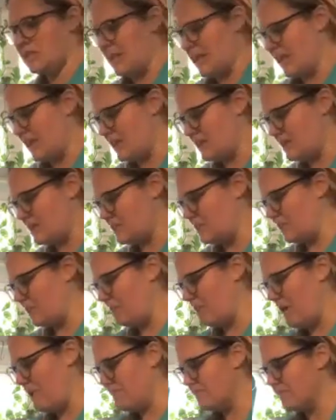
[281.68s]
like in just a little
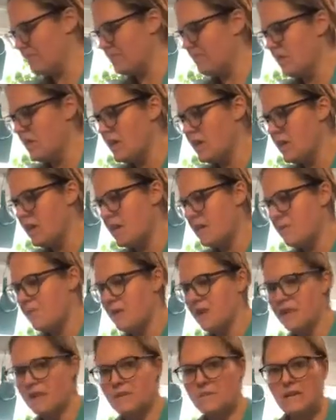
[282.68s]
bit. But
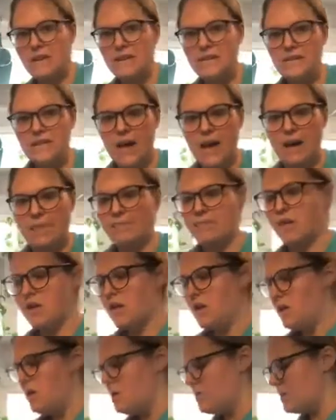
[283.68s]
in the meantime,
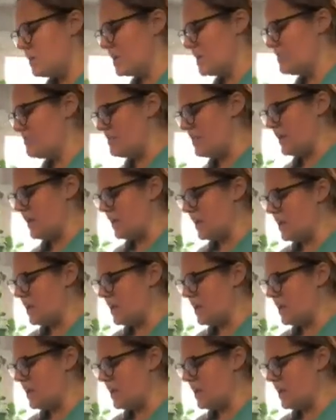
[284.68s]
we're gonna make